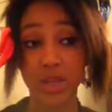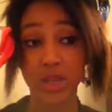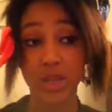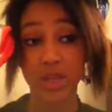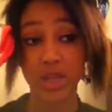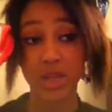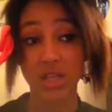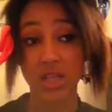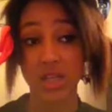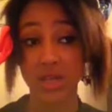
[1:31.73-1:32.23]

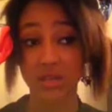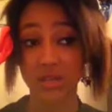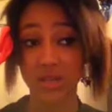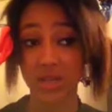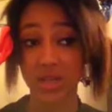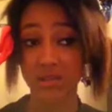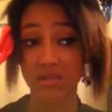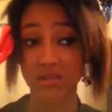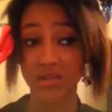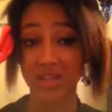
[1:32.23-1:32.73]
and
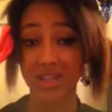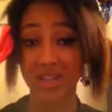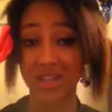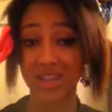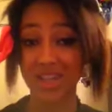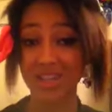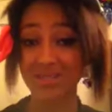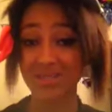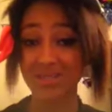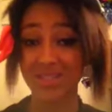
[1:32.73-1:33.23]
then
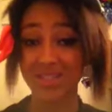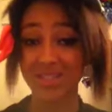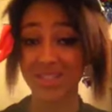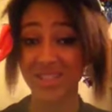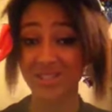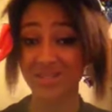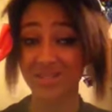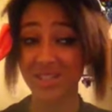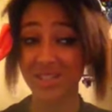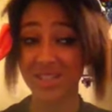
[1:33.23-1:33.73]
I was
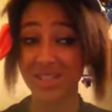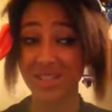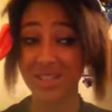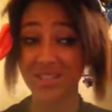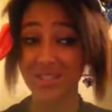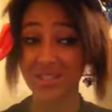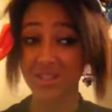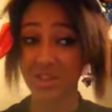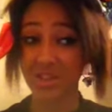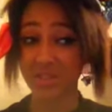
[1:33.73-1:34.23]
like, well,
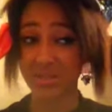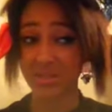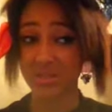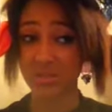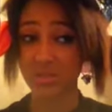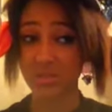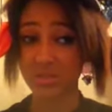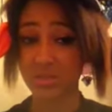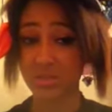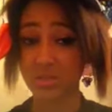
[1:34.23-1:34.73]
it's a dollar
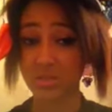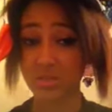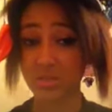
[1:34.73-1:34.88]
store, dude.